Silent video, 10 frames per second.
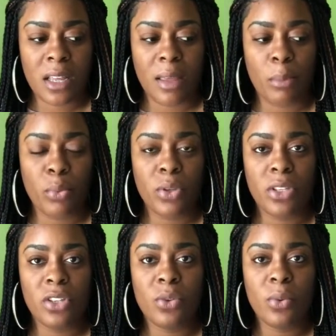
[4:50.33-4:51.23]
and put
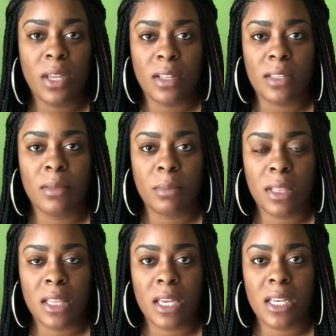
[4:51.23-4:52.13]
you in a
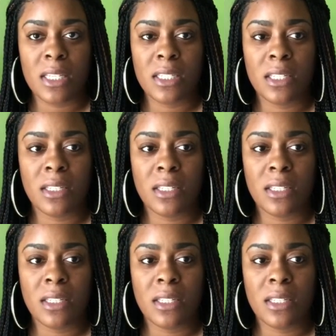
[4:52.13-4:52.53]
place,